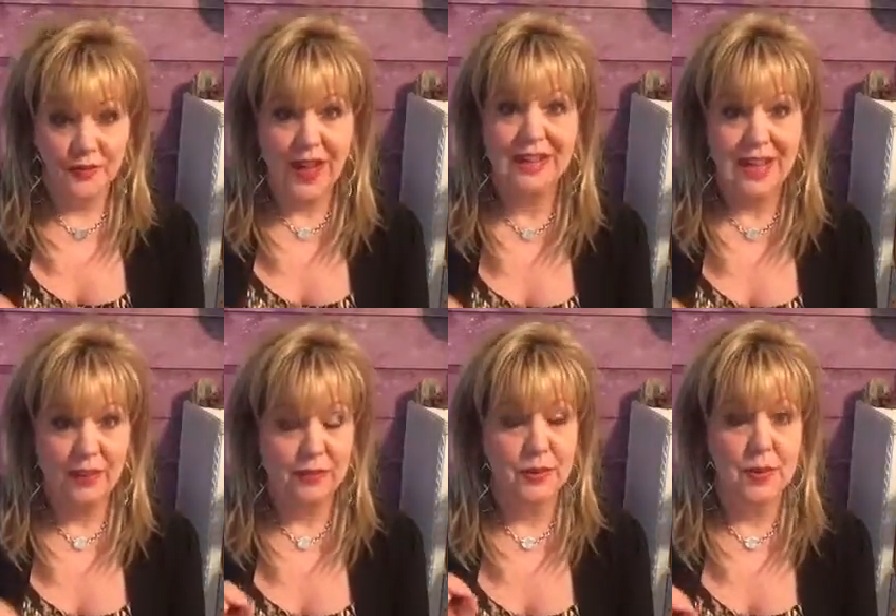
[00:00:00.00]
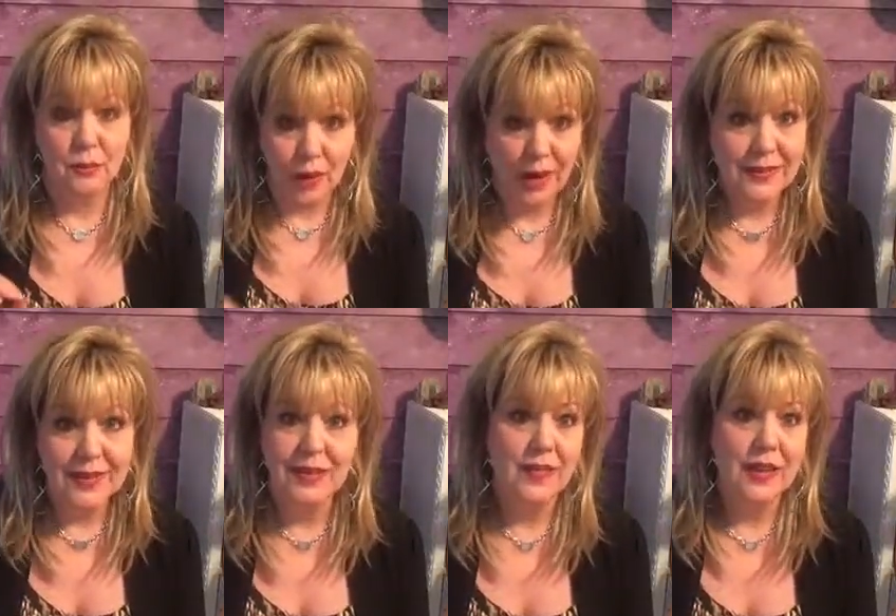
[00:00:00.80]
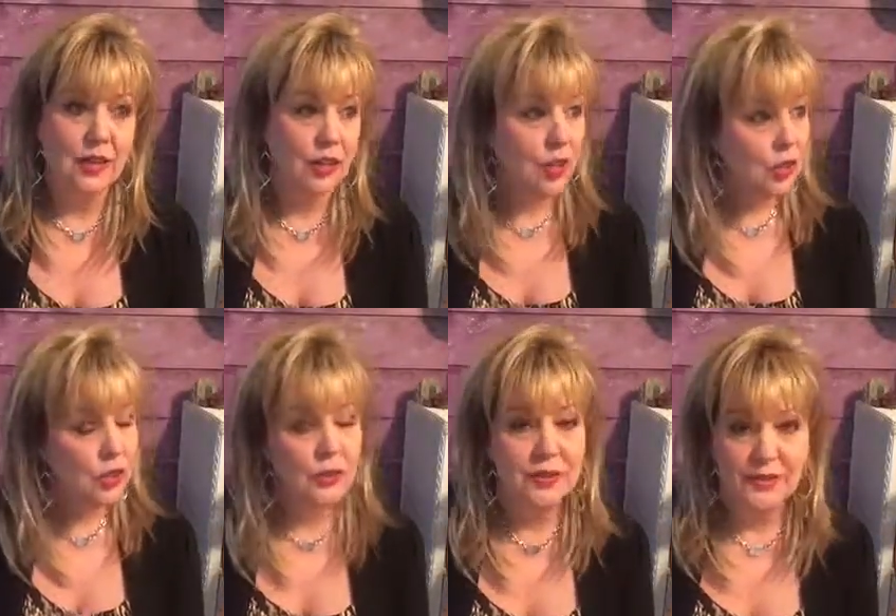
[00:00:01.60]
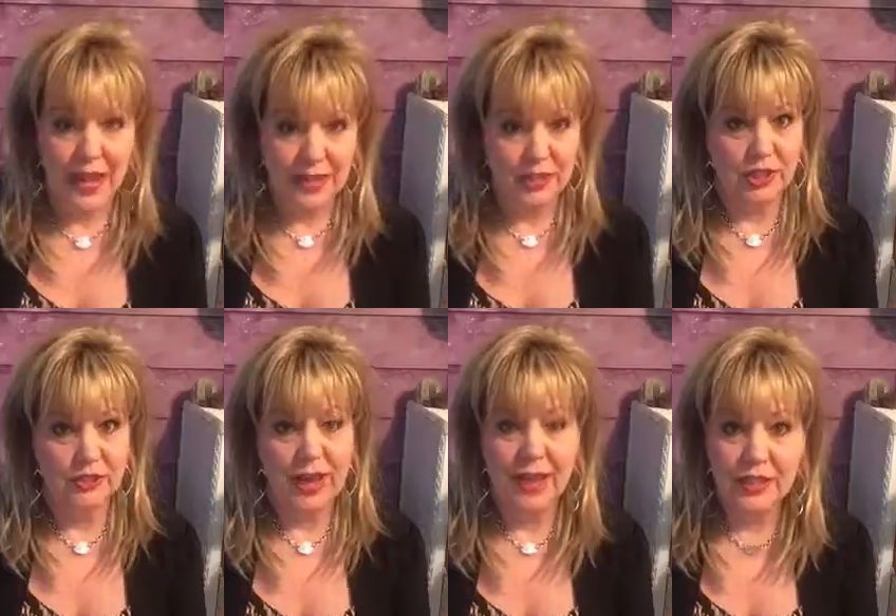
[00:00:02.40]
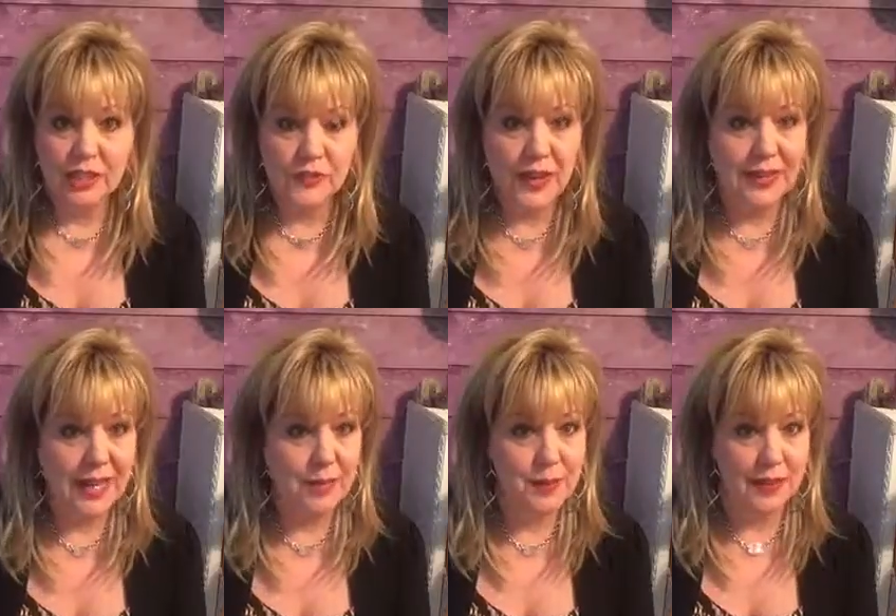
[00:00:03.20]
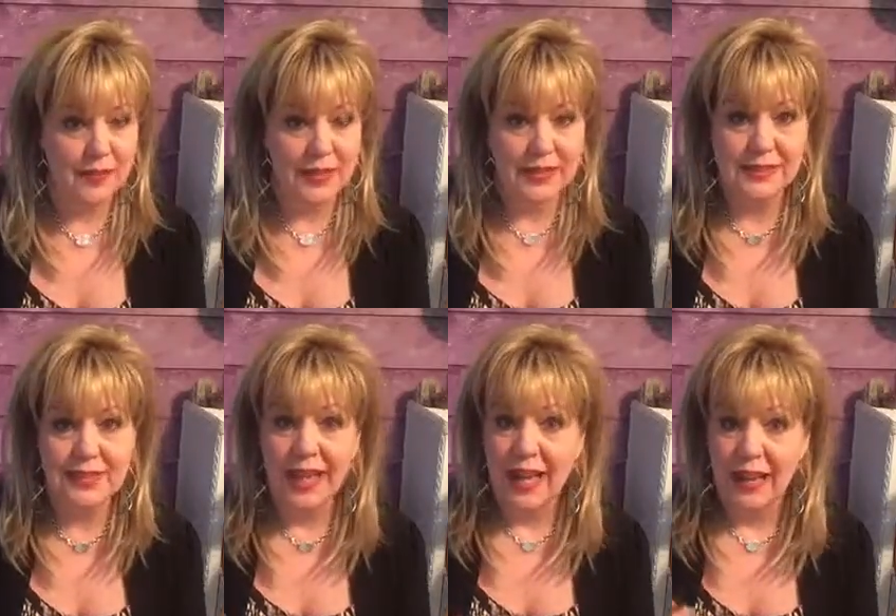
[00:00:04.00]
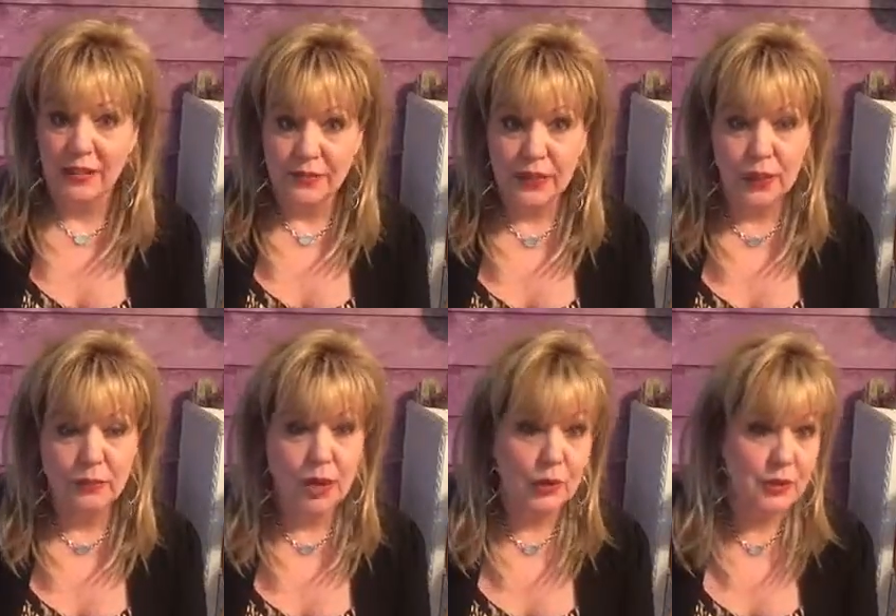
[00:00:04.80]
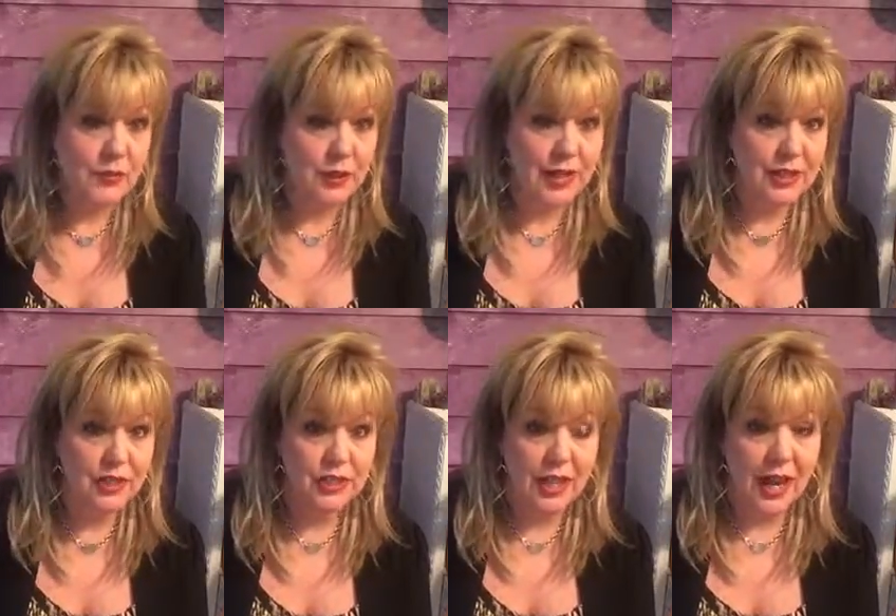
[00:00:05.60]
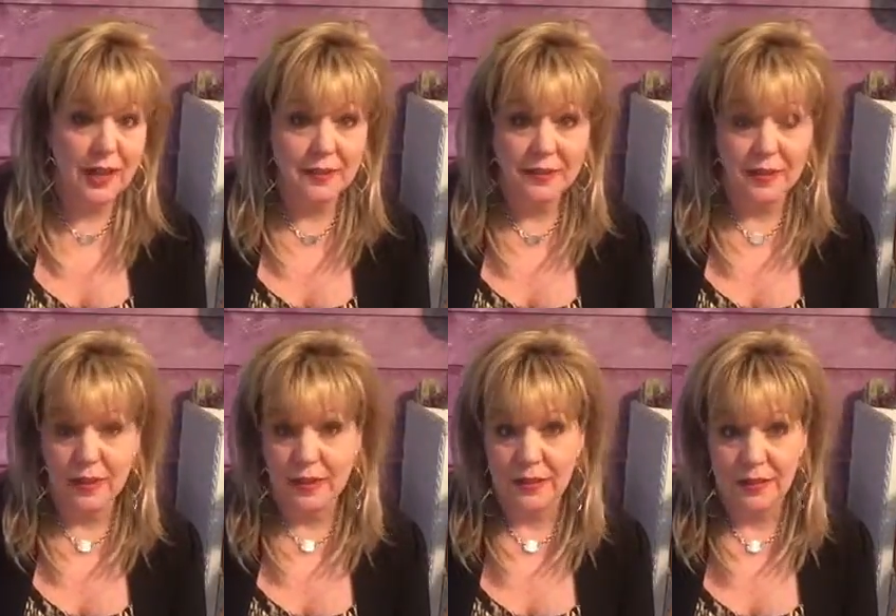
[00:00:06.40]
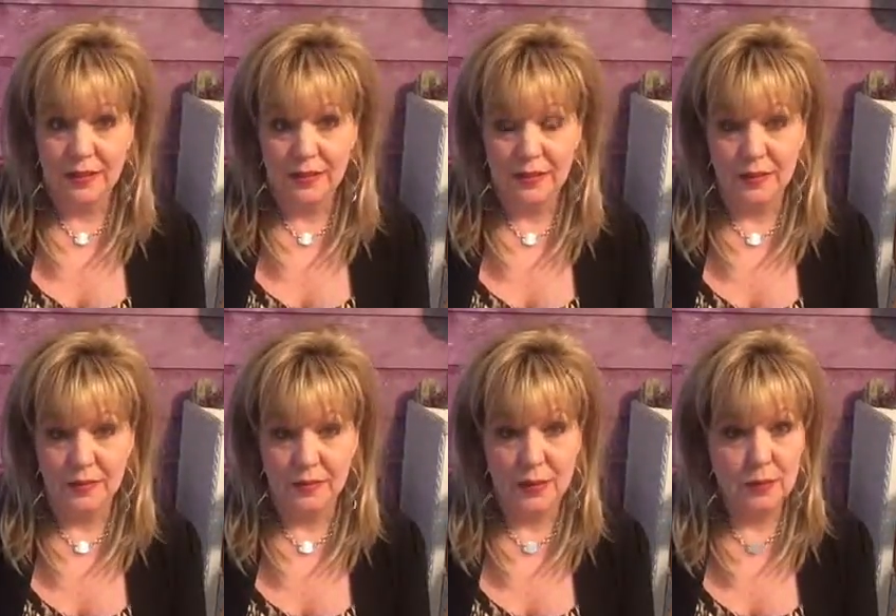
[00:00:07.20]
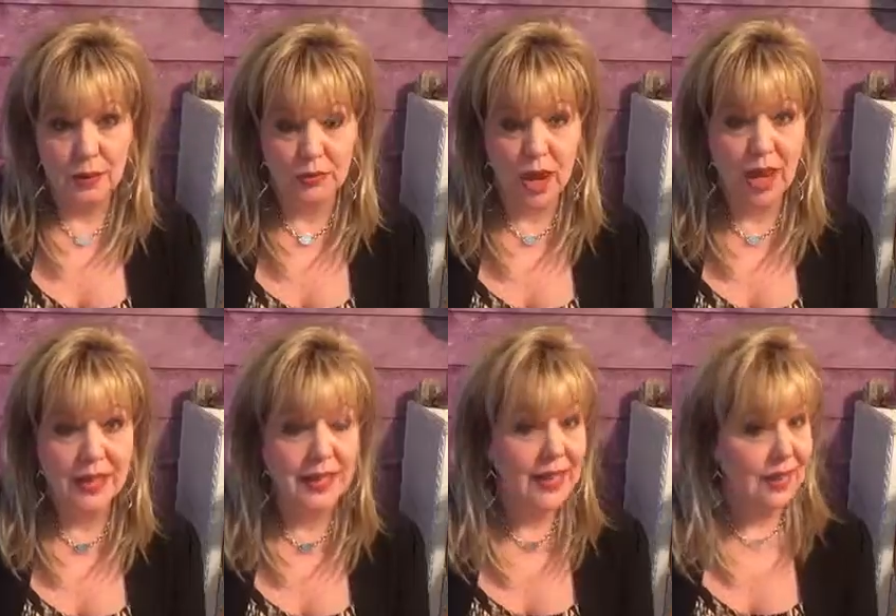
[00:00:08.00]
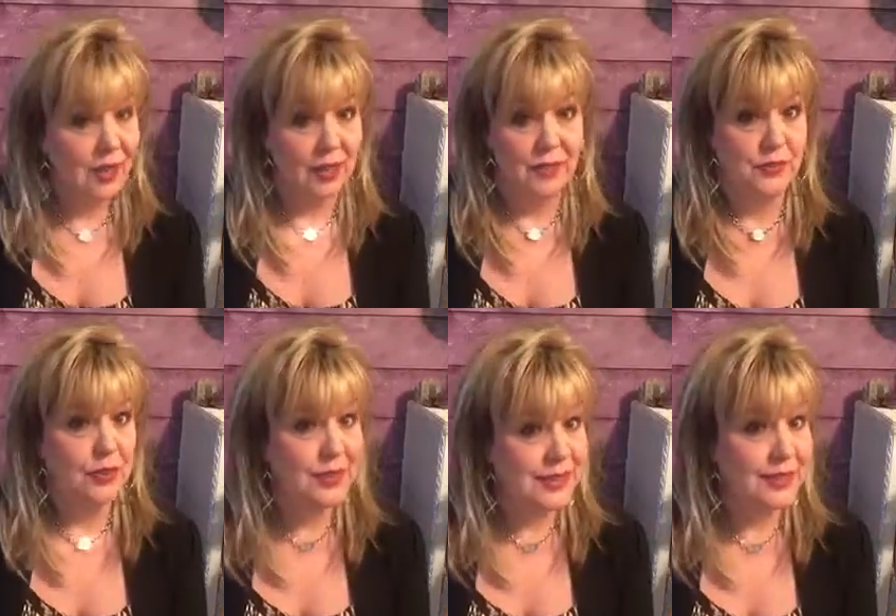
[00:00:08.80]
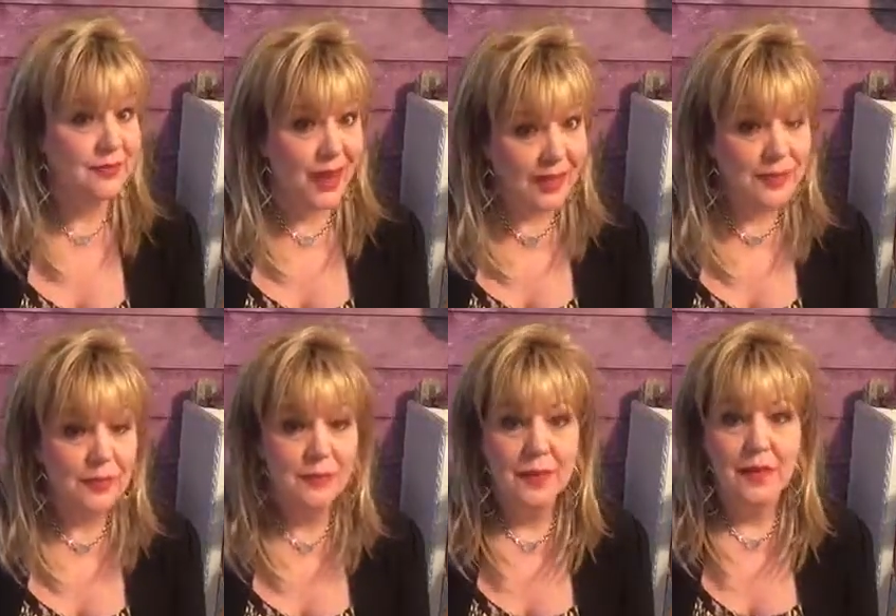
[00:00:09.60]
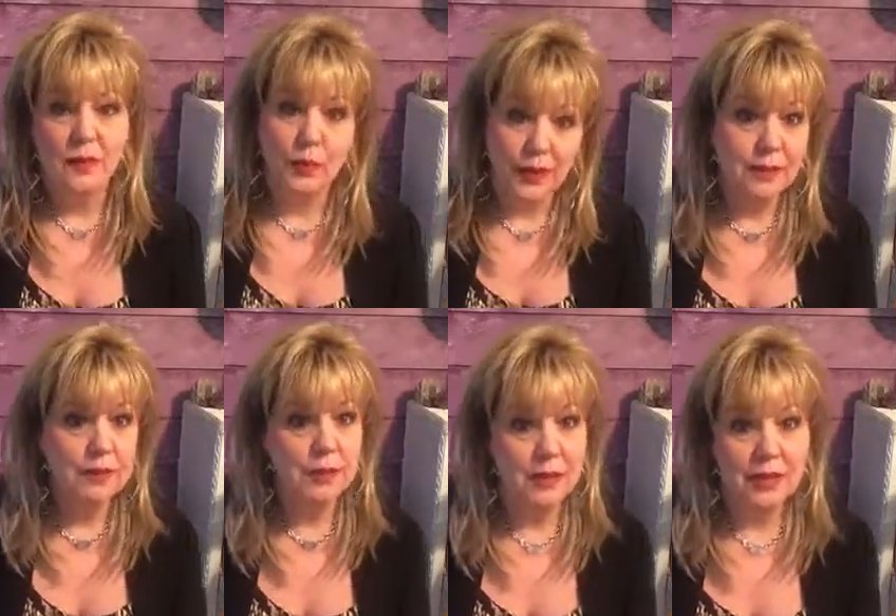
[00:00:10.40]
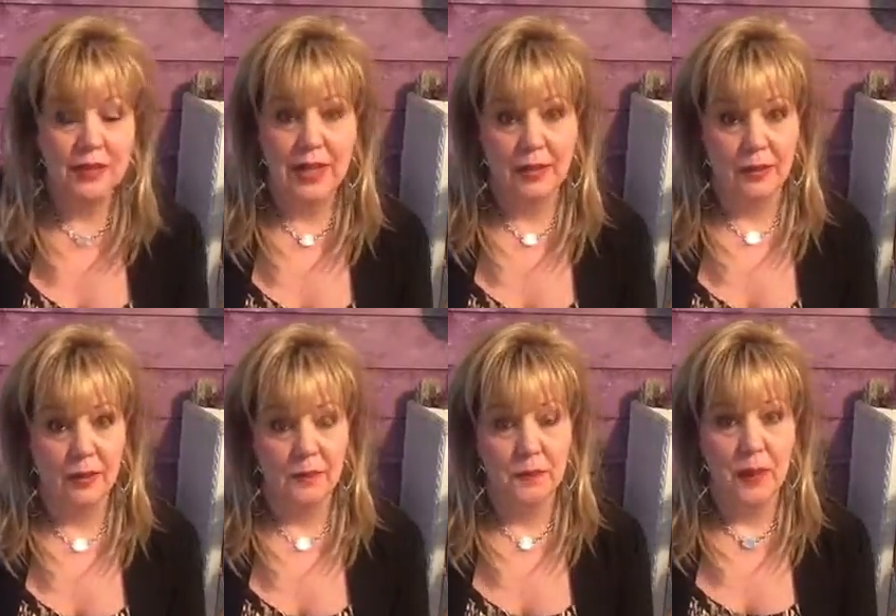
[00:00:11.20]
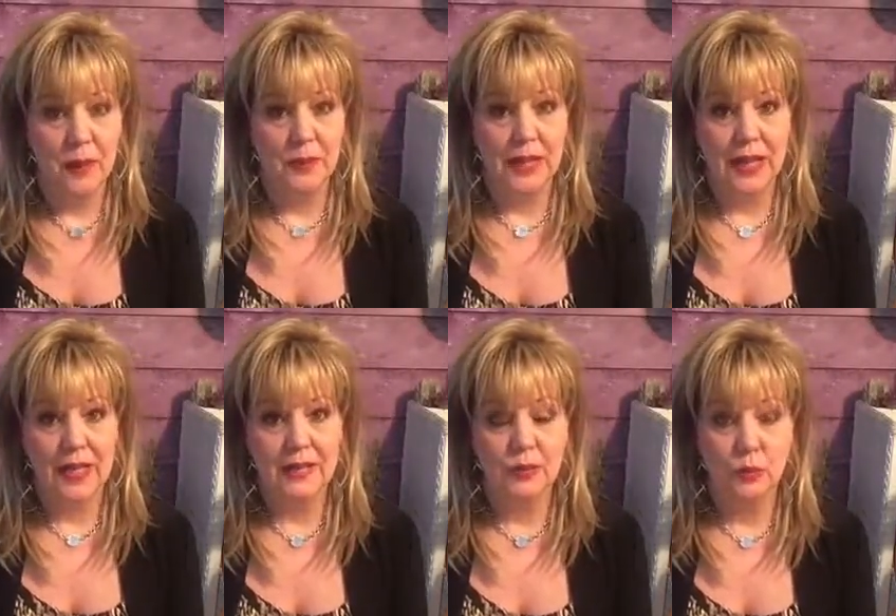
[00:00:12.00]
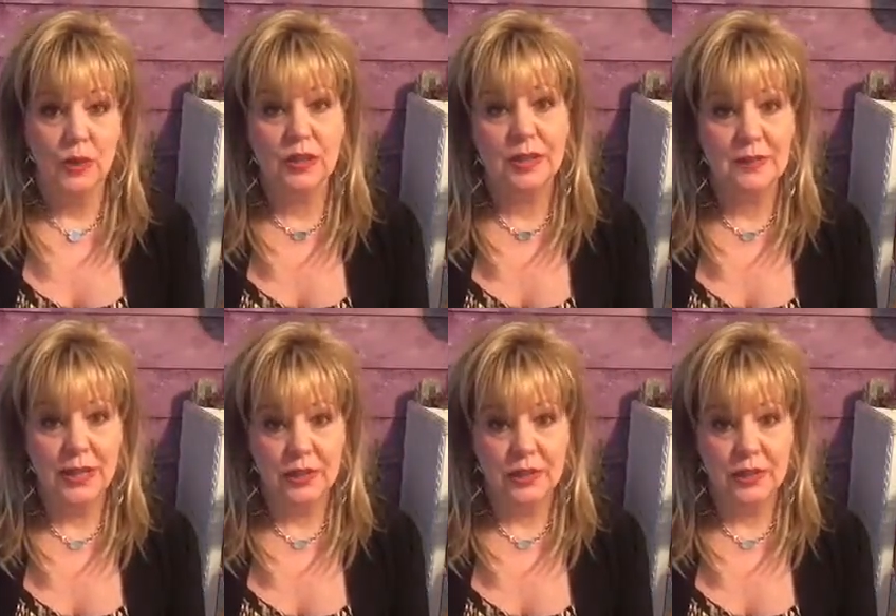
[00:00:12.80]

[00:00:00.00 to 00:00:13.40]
find out from them right then and there, who invited you? How did you find out about this? And if you don't know if they're an HDI member or not, or if you didn't invite them, bring them to me or Carol, because we're going to